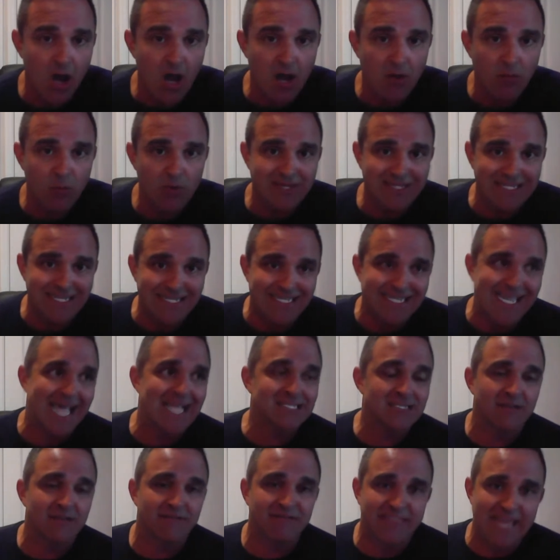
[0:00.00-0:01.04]
on with the
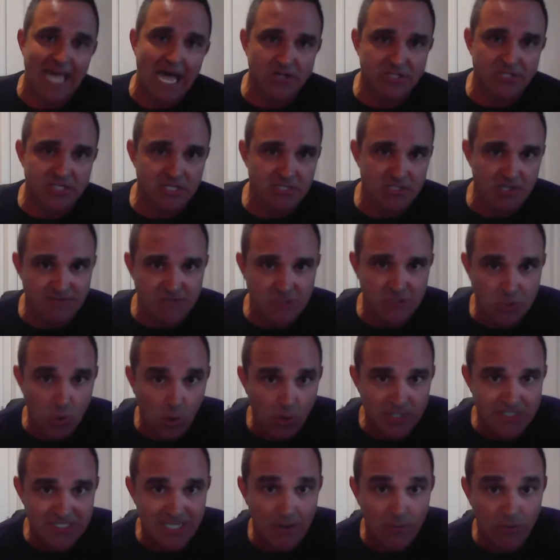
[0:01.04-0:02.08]
tens of thousands of
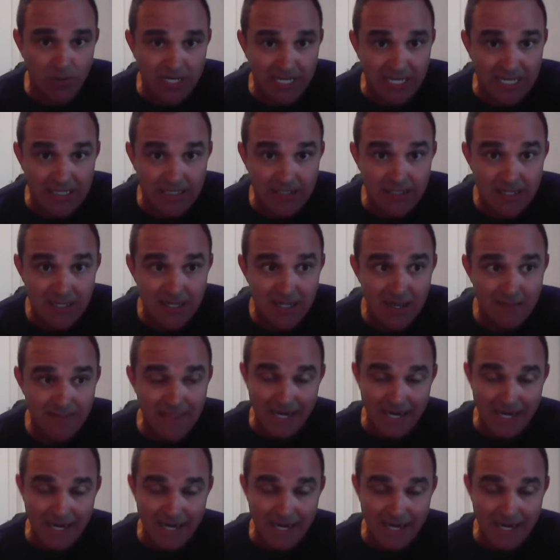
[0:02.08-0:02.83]
stories that we're getting,